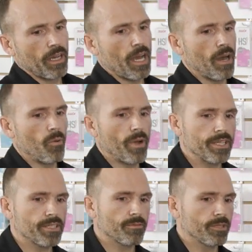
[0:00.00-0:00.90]

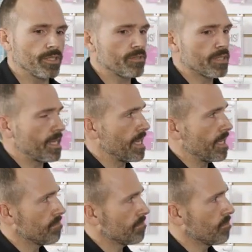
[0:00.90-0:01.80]
Ways to reduce the
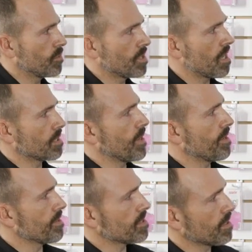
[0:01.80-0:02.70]
heat. We talked
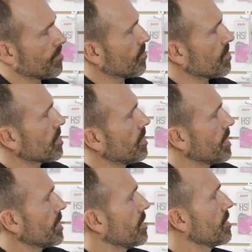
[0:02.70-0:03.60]
about this in the first
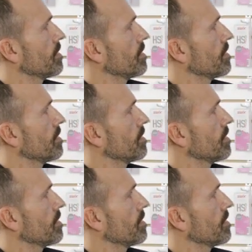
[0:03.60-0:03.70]
clinic.